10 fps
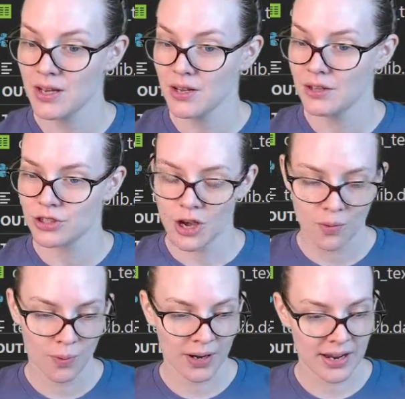So
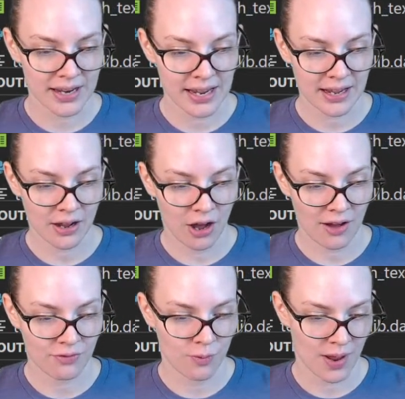we're going to kick
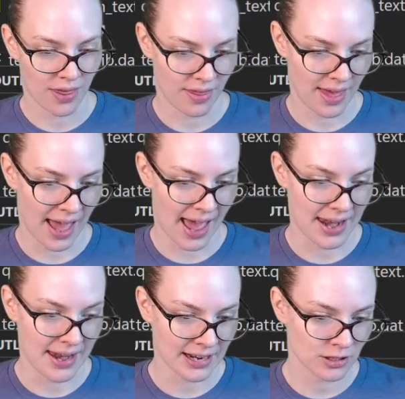off with that
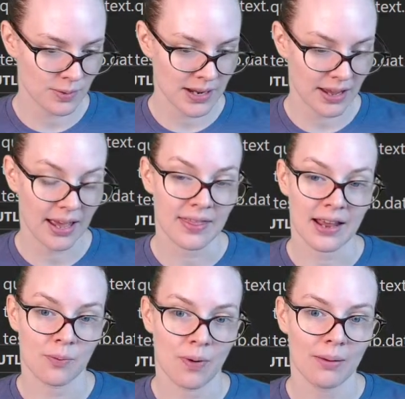next week, and
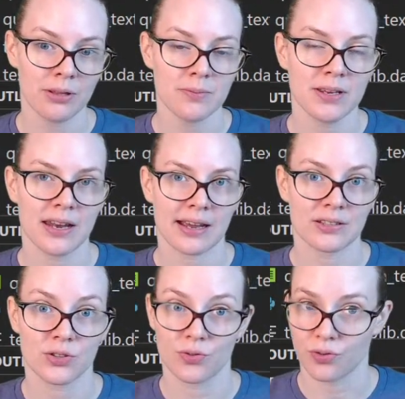that'll probably be
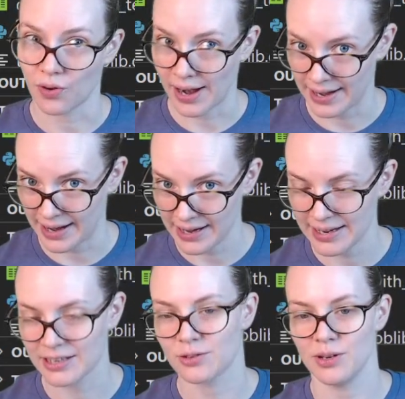next Friday.
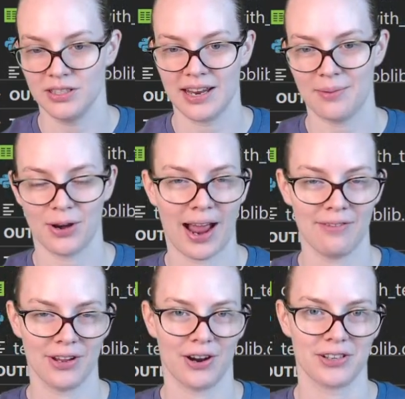Next Wednesday, we're
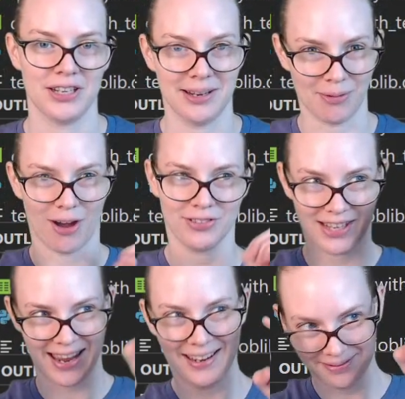having our team
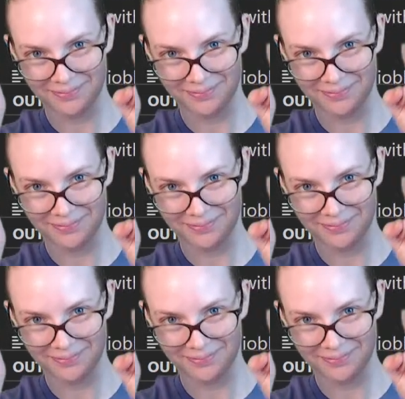off-site.